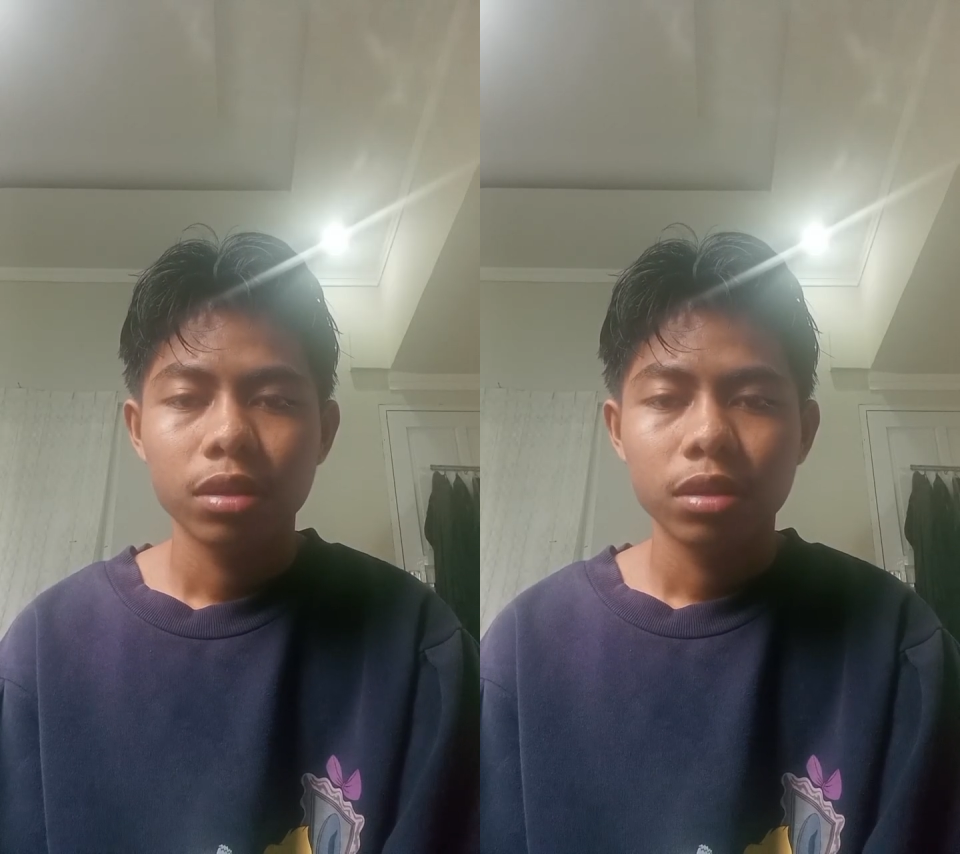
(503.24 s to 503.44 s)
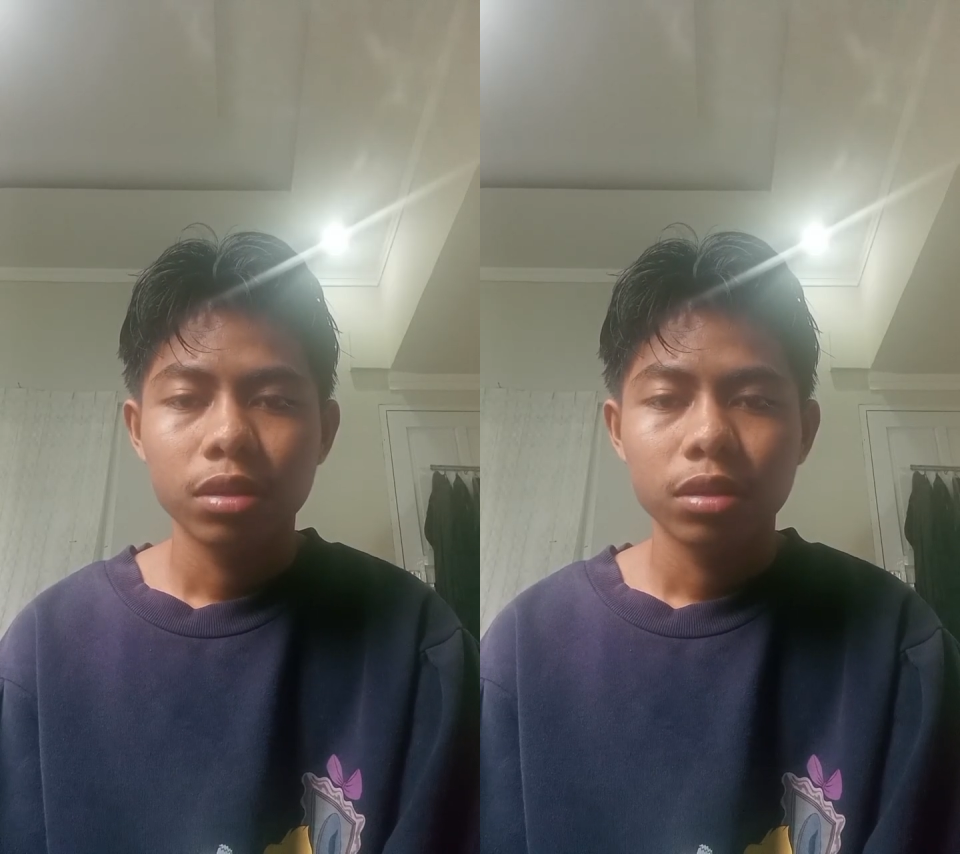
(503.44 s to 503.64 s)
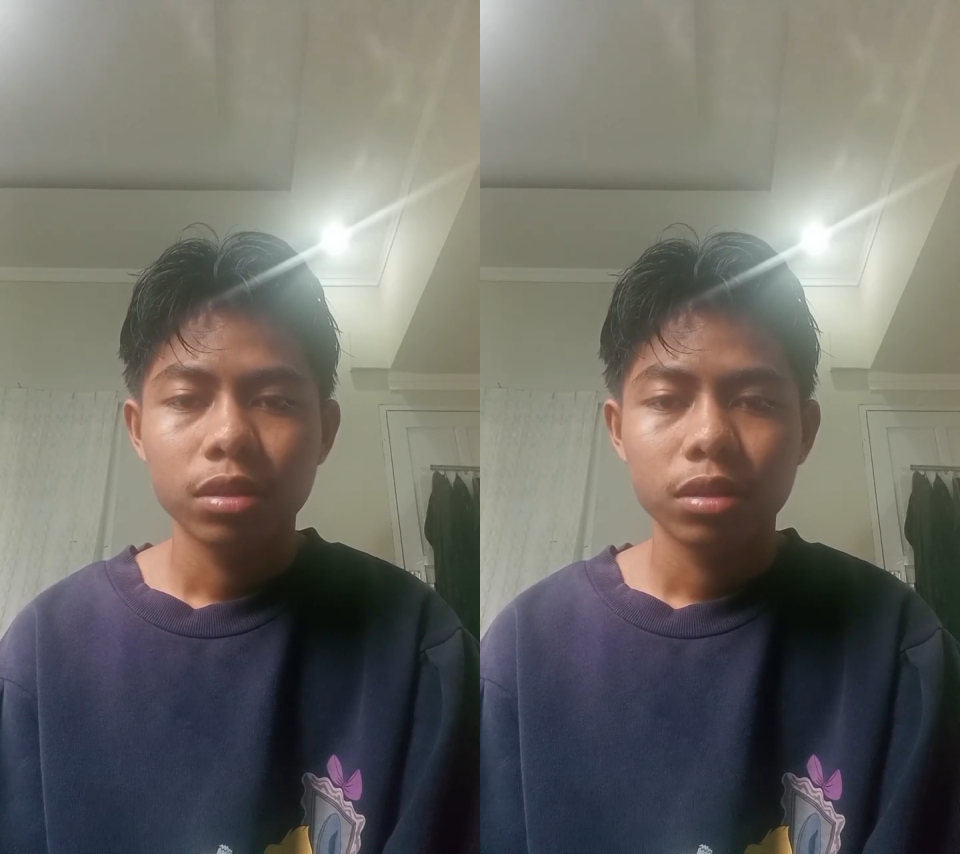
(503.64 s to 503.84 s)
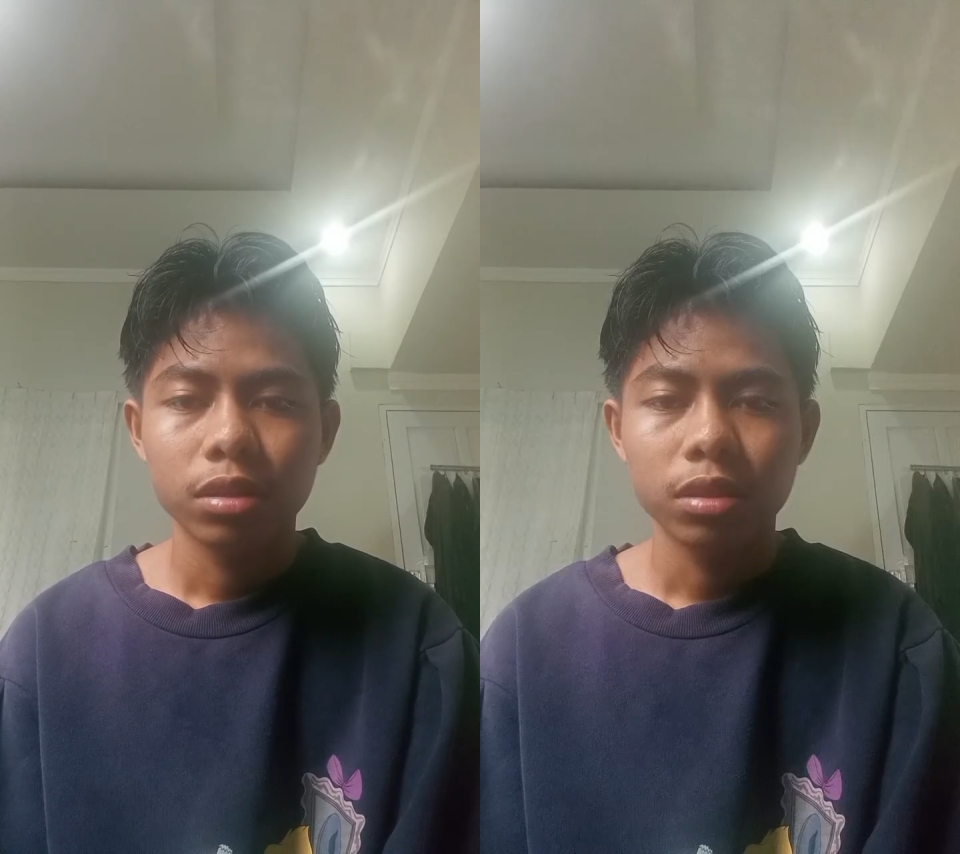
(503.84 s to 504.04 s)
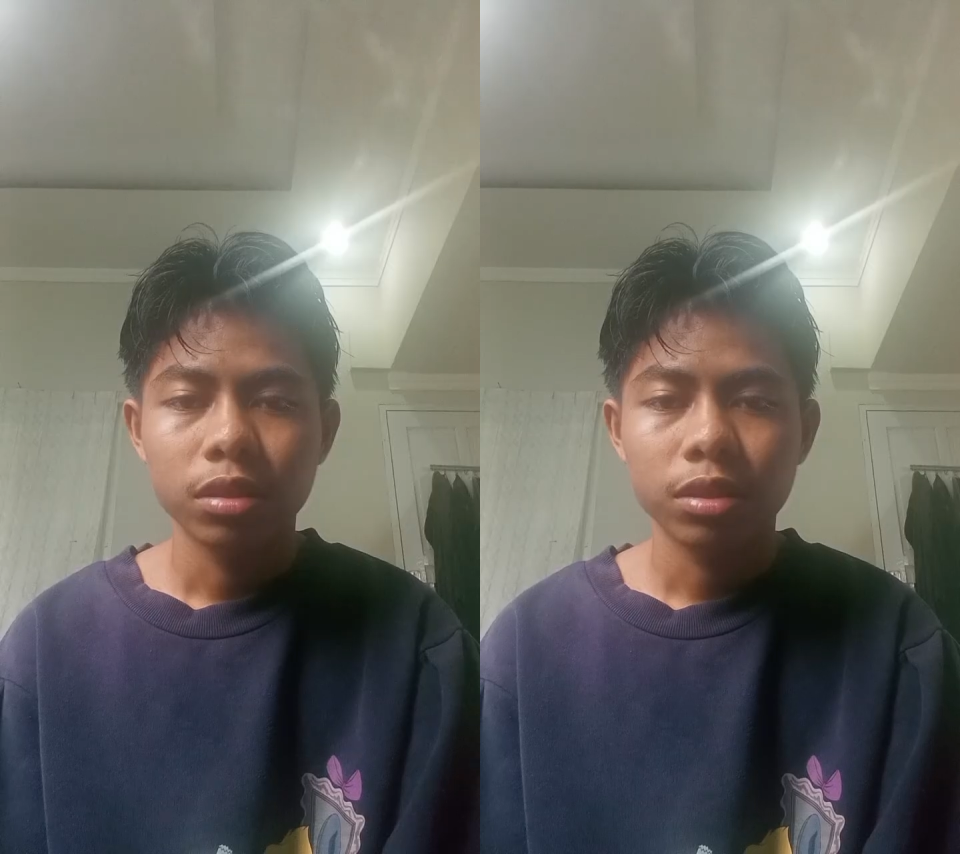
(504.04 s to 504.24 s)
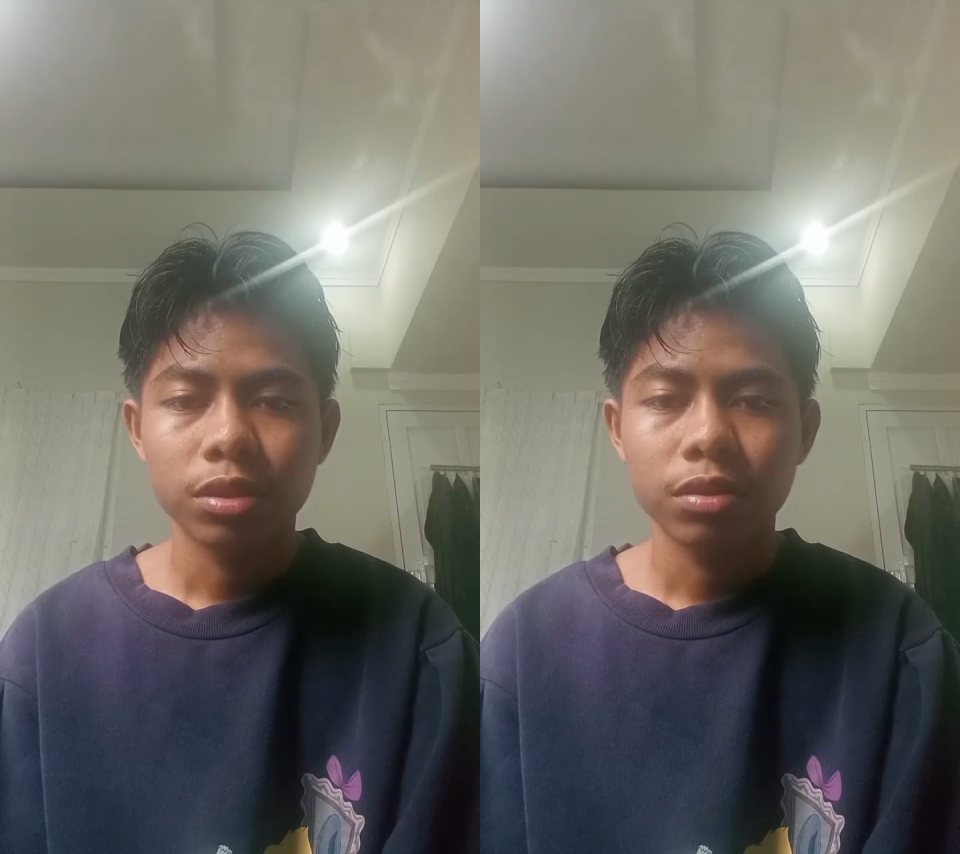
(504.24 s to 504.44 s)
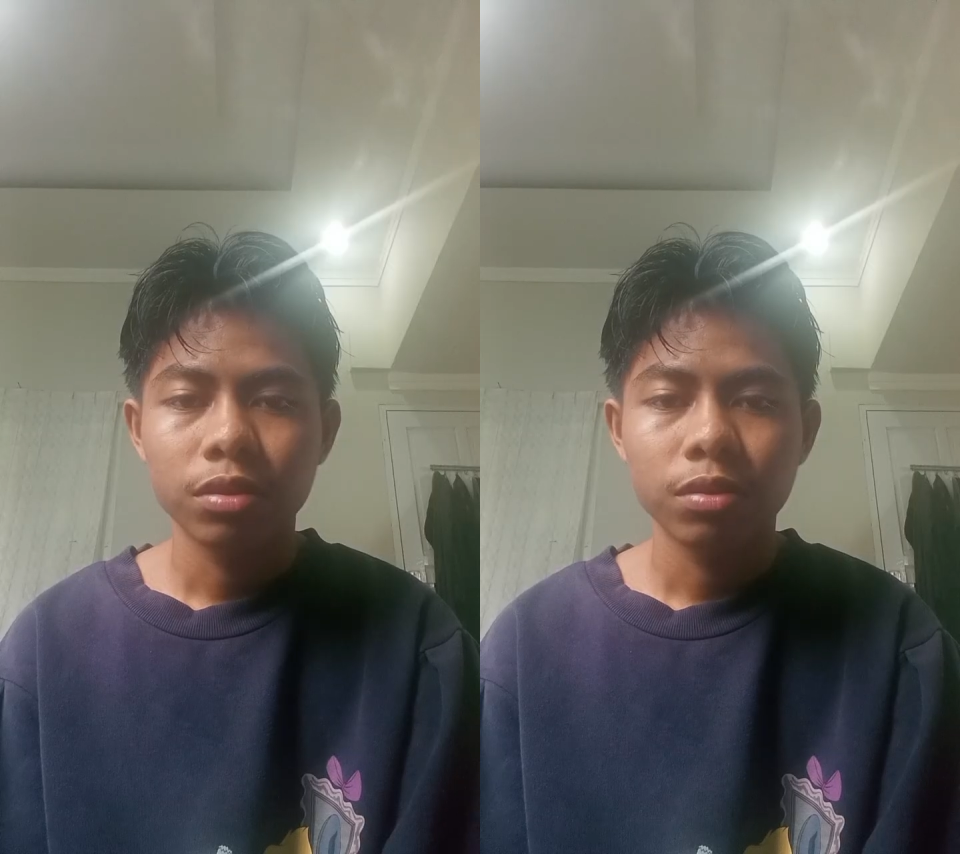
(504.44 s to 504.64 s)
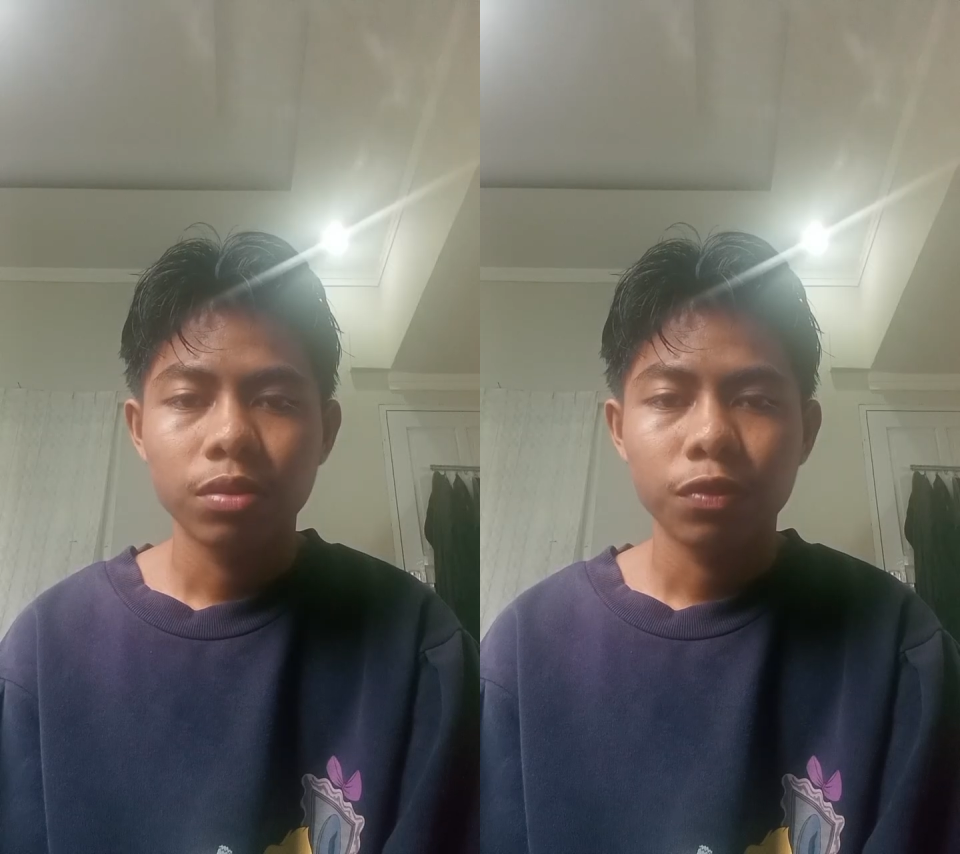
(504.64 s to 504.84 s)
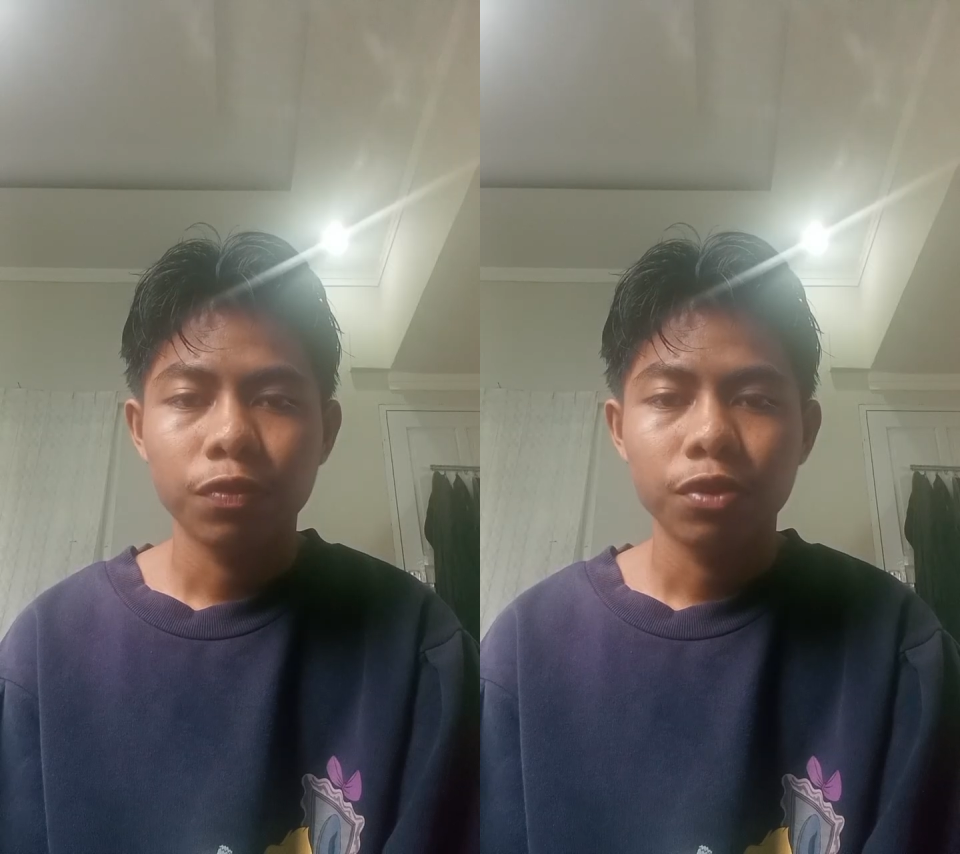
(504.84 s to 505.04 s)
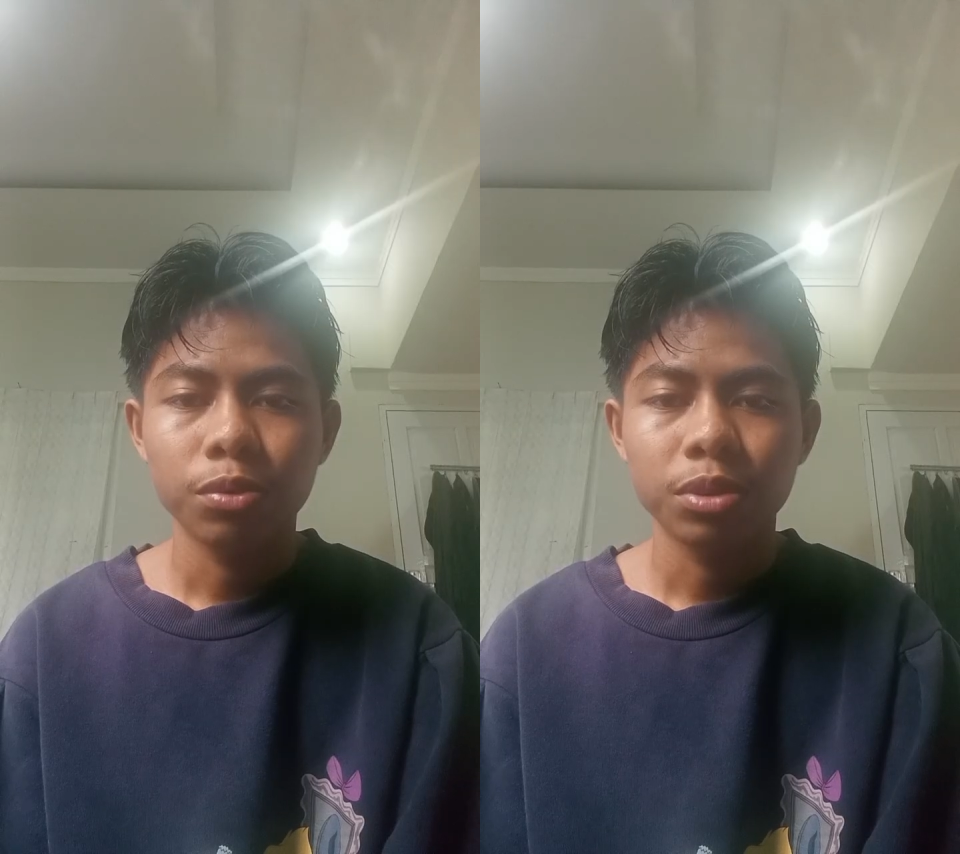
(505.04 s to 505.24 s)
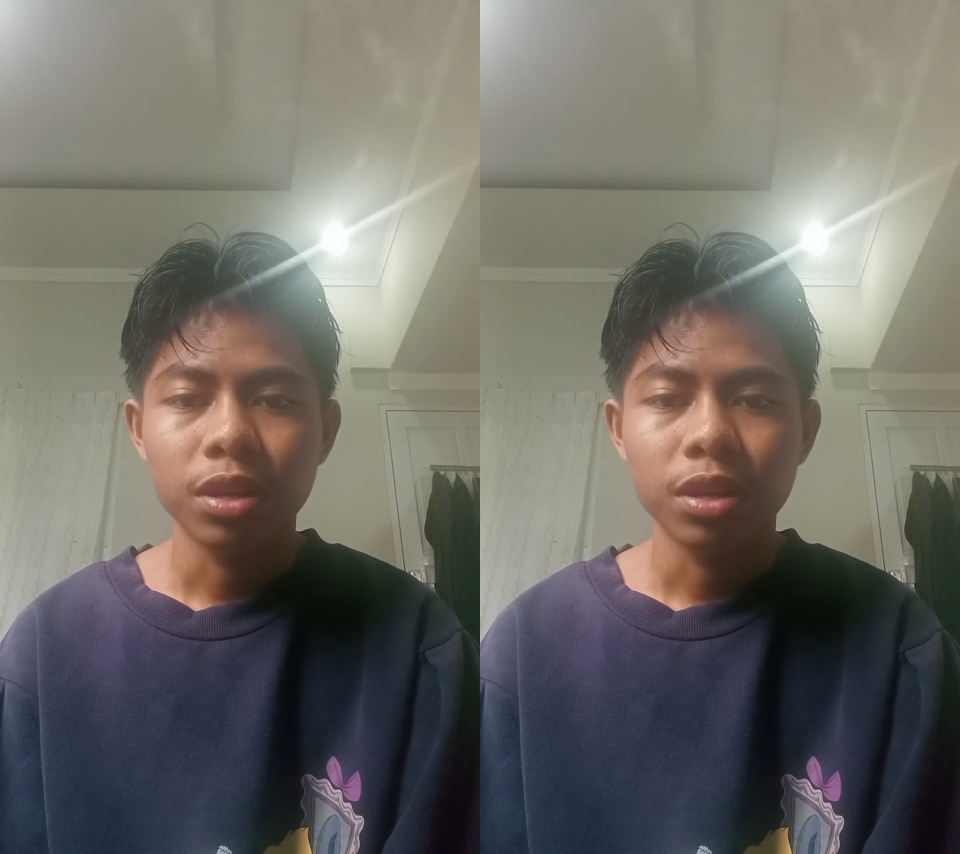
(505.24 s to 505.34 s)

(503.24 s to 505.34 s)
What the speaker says: The tongue forms the A,